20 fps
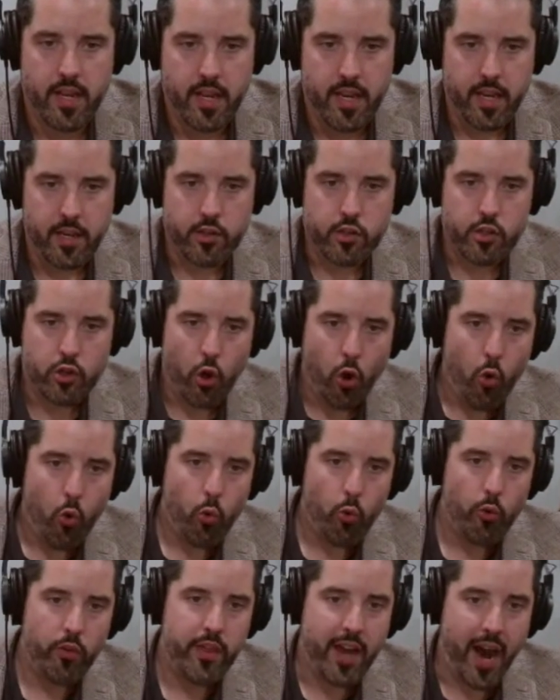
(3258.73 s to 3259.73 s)
He is
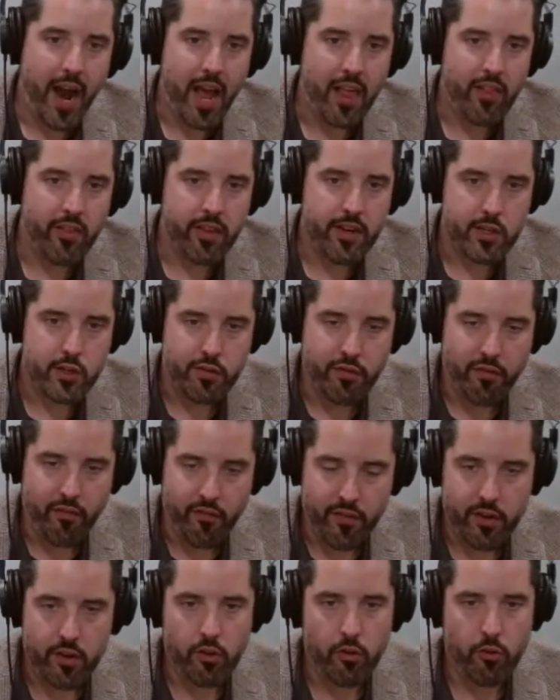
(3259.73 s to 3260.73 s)
told the island is
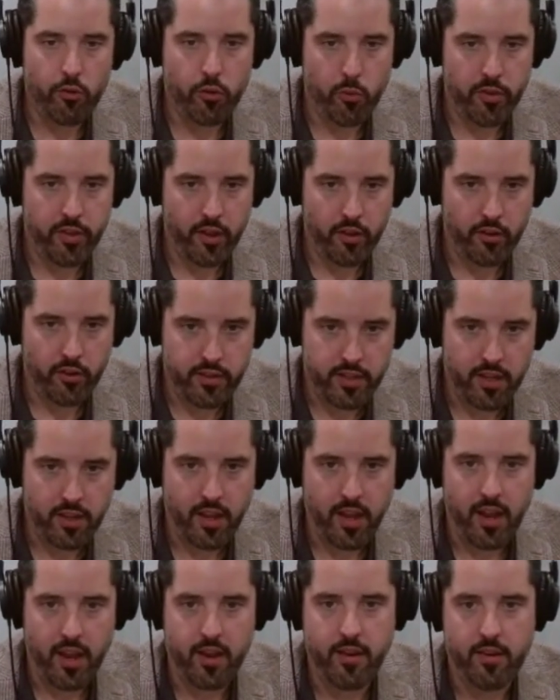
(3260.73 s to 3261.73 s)
filled with
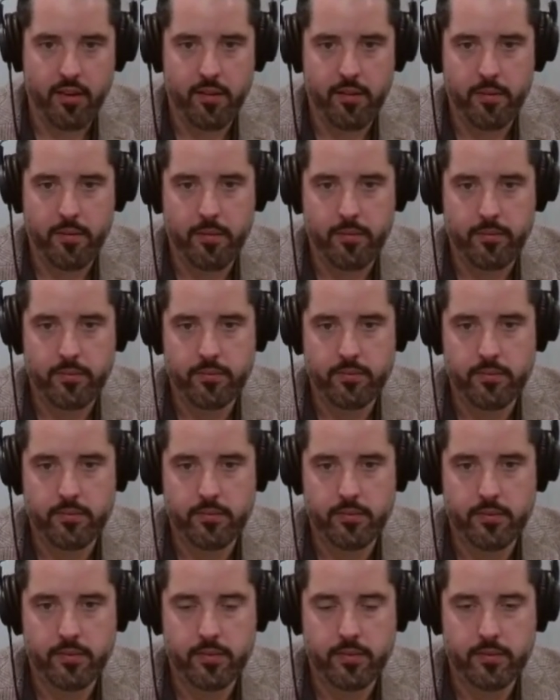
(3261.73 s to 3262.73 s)
Aldile,
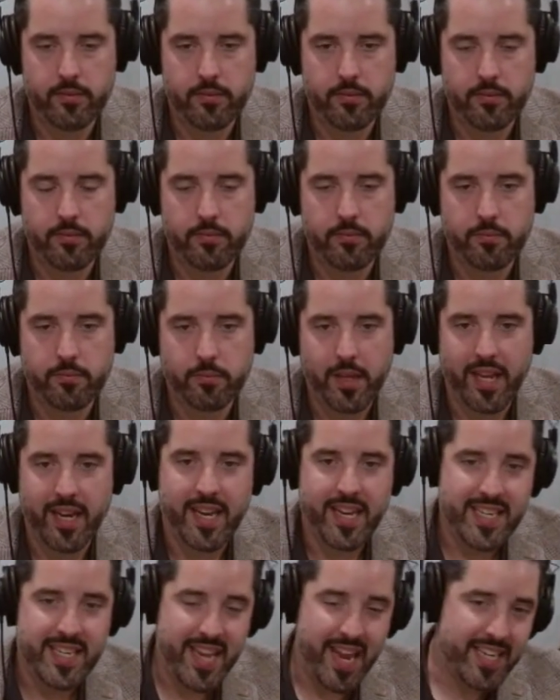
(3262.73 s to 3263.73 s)
and he
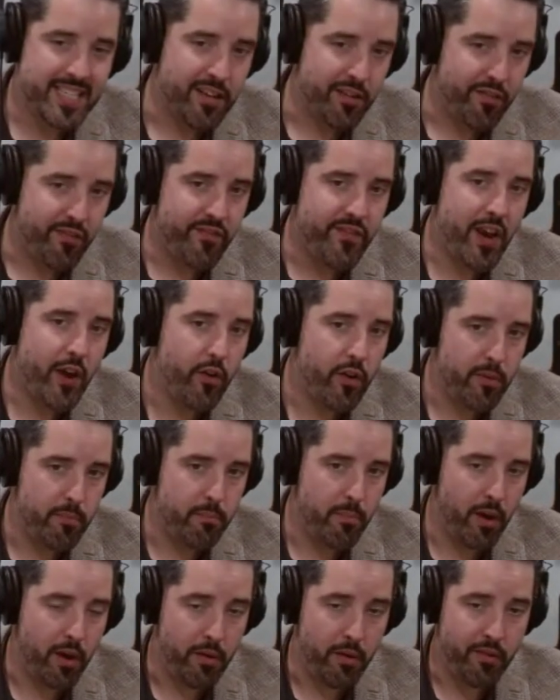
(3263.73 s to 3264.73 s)
takes a ferry
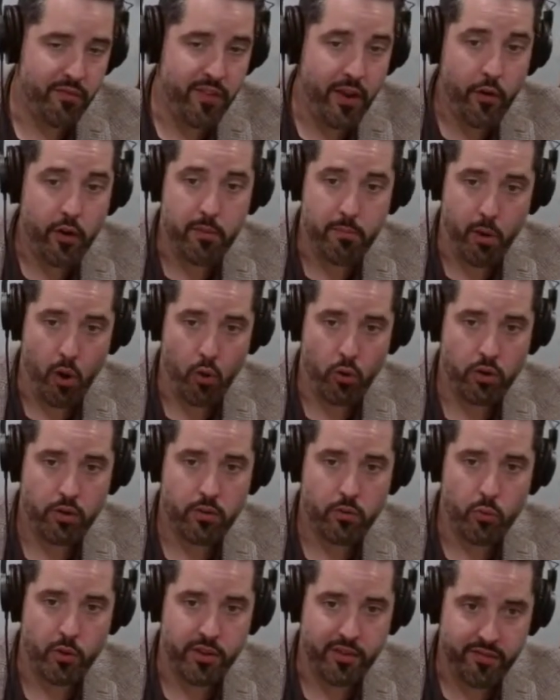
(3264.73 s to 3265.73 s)
boat
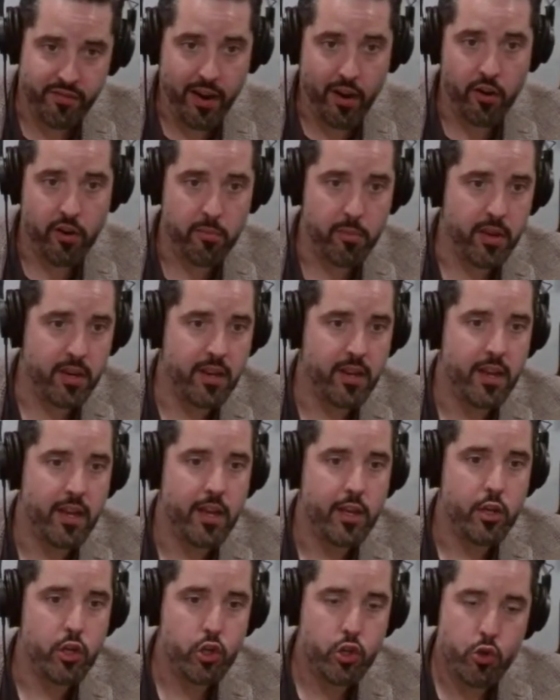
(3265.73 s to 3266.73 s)
with a ferryman
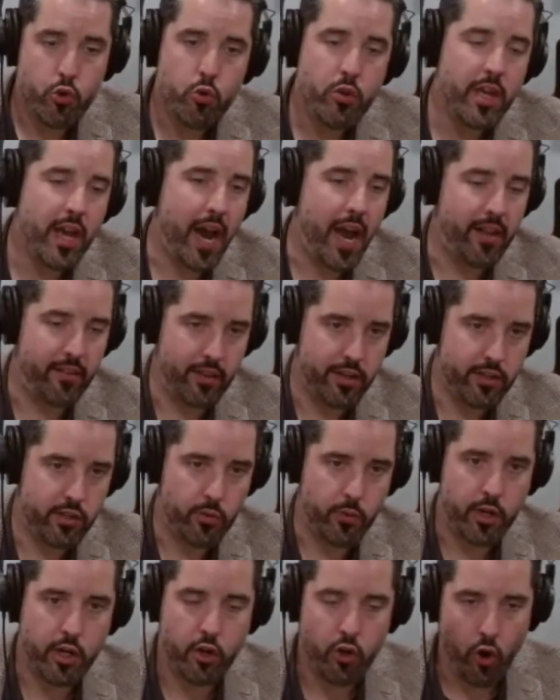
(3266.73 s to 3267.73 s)
to the island. So he
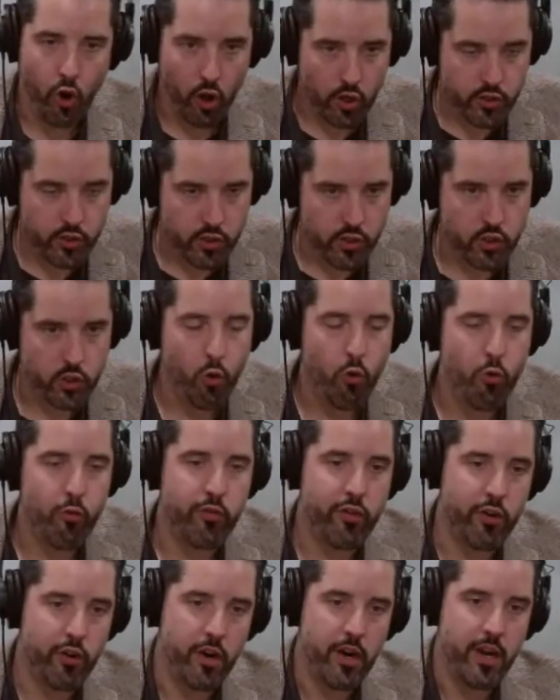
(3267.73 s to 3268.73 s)
crosses
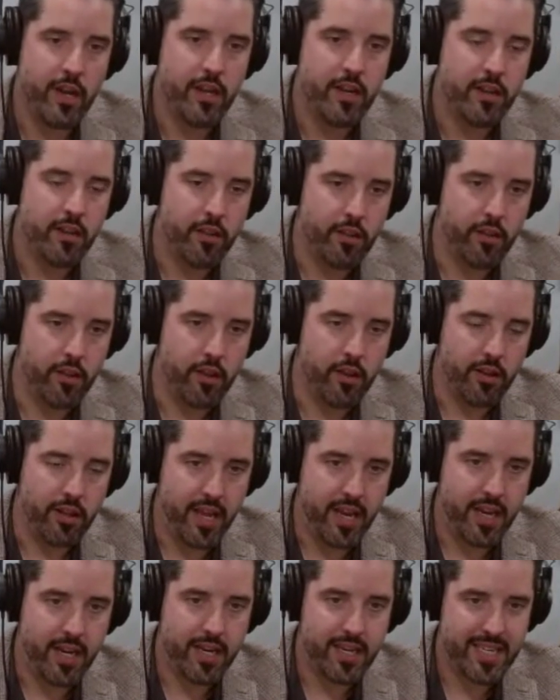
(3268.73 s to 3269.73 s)
over the
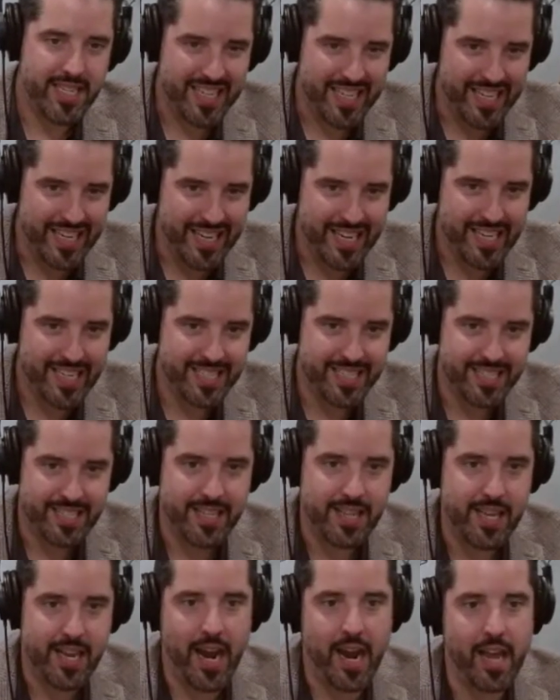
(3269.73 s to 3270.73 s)
lake to get to the
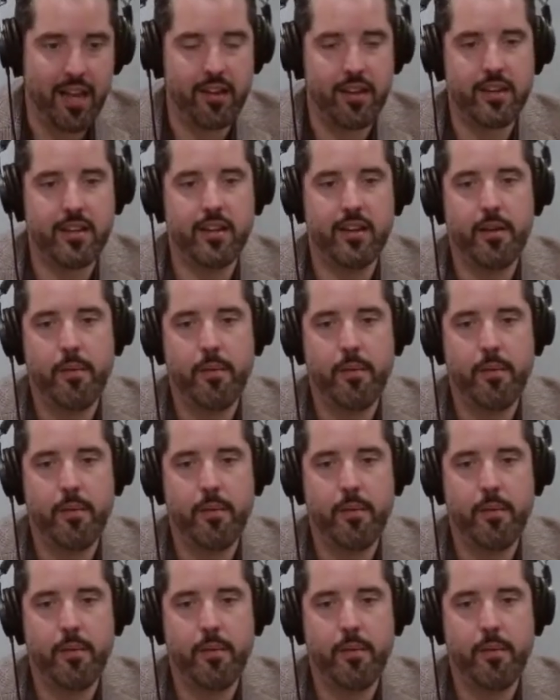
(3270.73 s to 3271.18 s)
island.